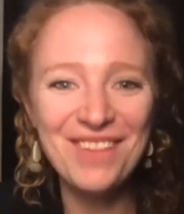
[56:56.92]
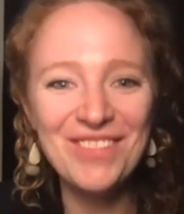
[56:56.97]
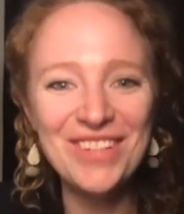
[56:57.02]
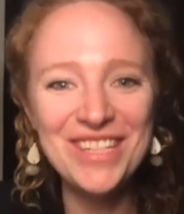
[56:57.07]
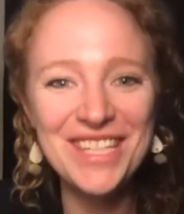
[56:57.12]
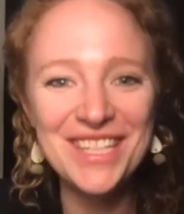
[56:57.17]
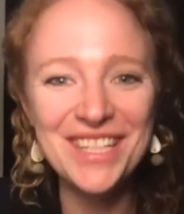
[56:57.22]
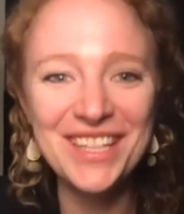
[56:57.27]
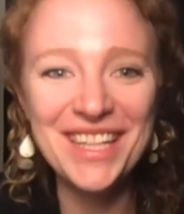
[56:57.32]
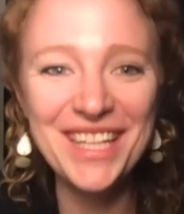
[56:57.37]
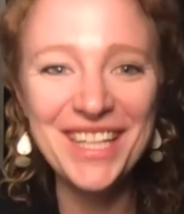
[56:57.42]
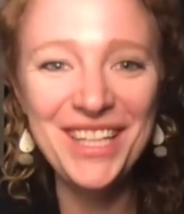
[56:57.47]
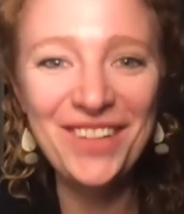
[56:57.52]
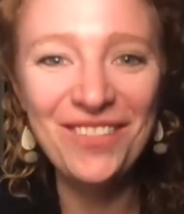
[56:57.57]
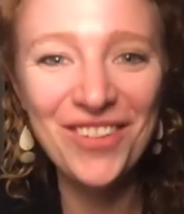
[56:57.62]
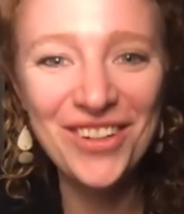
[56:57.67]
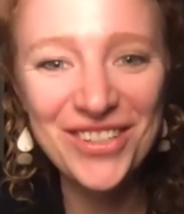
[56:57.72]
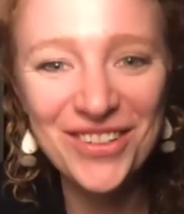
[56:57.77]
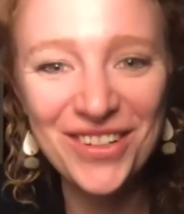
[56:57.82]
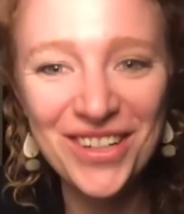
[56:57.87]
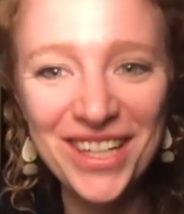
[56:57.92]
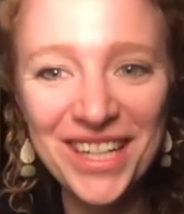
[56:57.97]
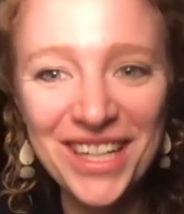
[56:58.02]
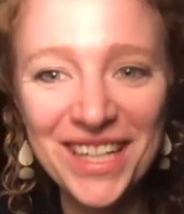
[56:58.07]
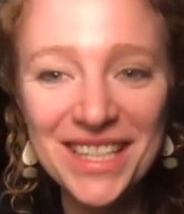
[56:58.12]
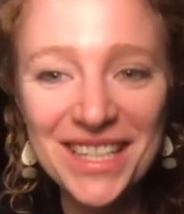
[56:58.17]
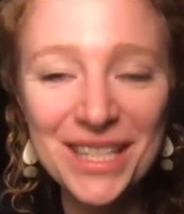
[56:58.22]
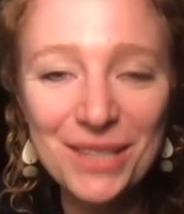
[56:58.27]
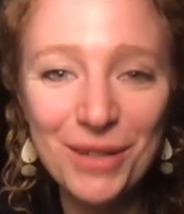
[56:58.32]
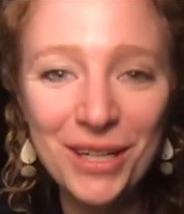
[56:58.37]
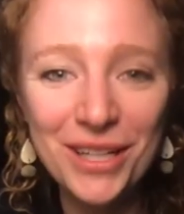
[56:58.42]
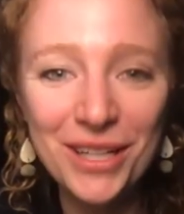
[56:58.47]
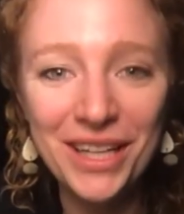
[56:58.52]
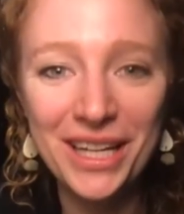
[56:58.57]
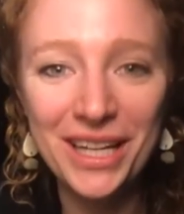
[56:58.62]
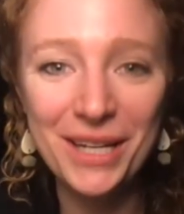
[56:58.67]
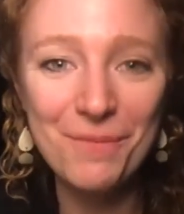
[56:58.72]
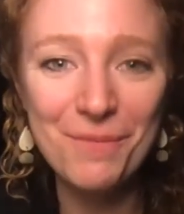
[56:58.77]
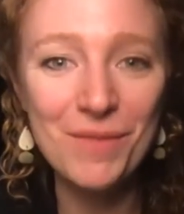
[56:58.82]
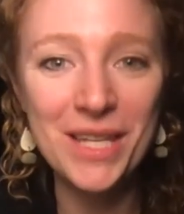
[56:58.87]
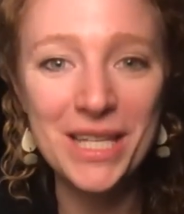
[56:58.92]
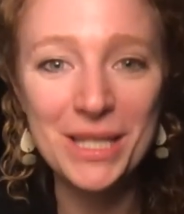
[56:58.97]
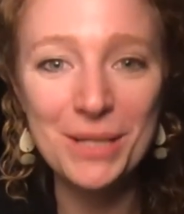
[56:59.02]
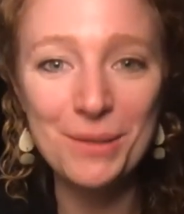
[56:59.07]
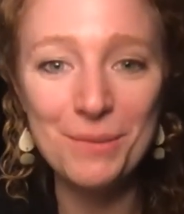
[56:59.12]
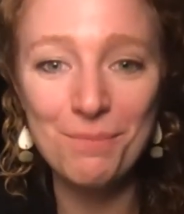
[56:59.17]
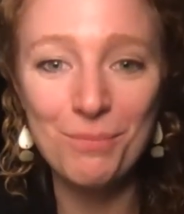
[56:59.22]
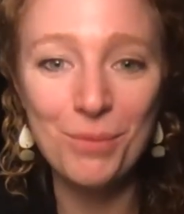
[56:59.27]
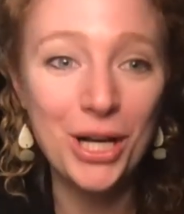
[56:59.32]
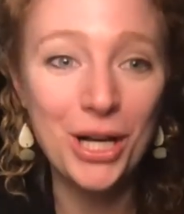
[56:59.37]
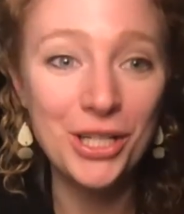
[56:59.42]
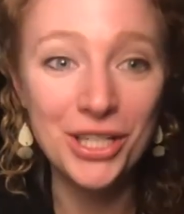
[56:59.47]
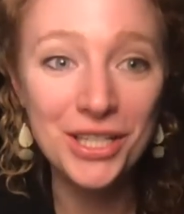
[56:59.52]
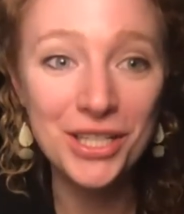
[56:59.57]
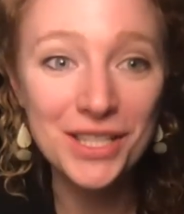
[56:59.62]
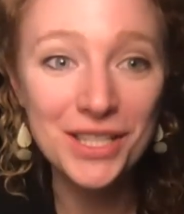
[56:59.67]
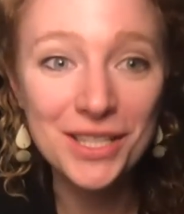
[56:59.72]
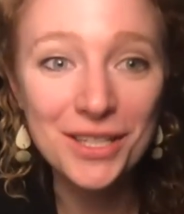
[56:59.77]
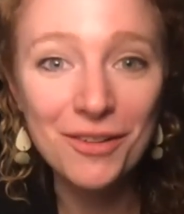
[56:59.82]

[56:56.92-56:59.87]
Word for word: and Medill, thank you for joining us as well. Um, this project is